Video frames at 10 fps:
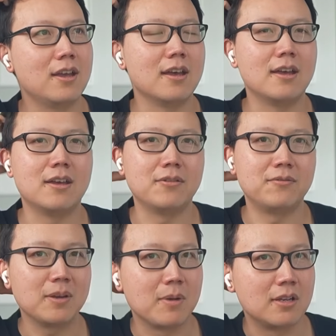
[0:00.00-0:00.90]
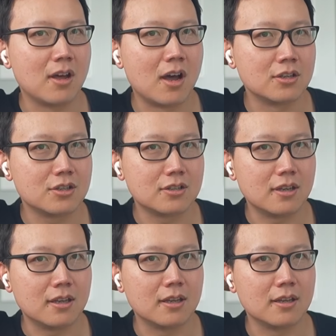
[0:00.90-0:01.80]
Figma launched
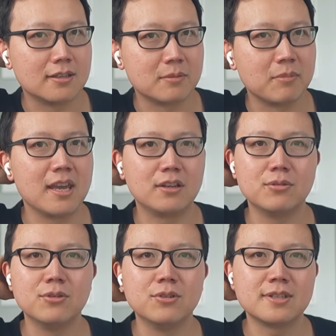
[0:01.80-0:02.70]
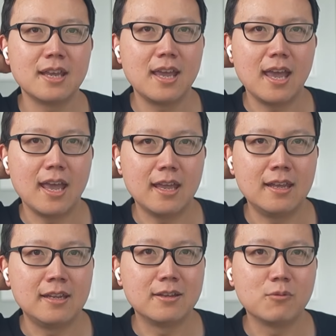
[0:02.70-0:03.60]
some AI tools,
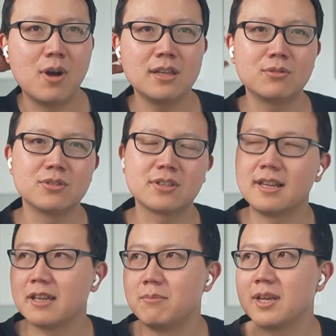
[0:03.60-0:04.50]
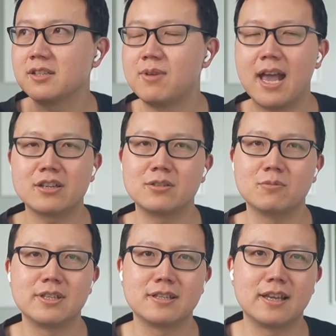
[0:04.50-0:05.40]
and then one of the tools got like a mixed reaction,
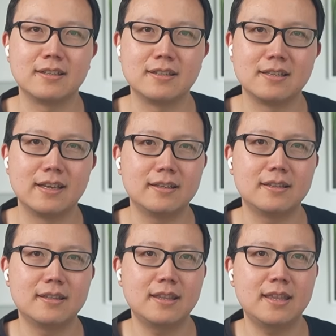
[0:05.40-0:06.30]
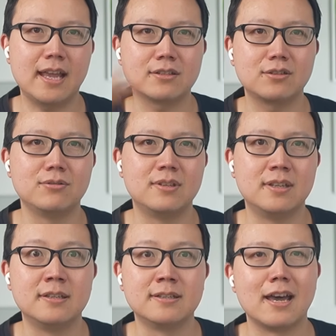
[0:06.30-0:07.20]
which is like this like text to
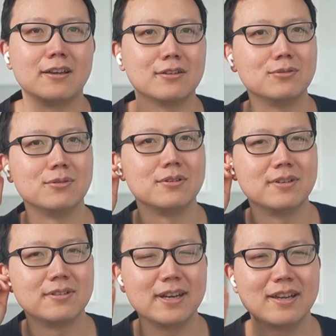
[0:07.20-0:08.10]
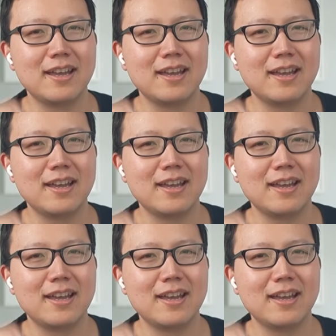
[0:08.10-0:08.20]
design tool, right?